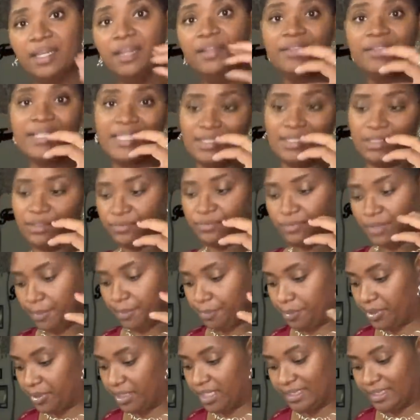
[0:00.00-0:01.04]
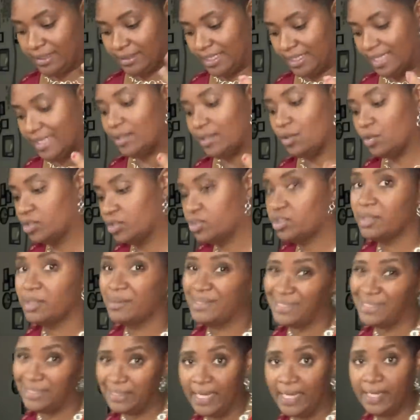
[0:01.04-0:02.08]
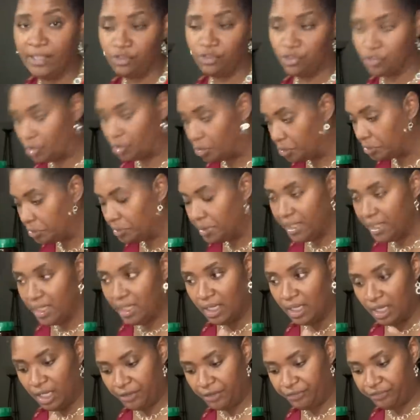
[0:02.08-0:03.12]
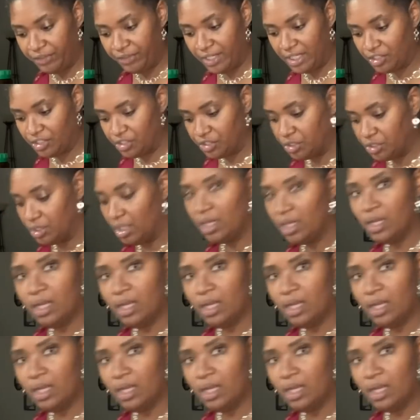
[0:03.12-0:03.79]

That's a, a pretty thick or substantial uh, fish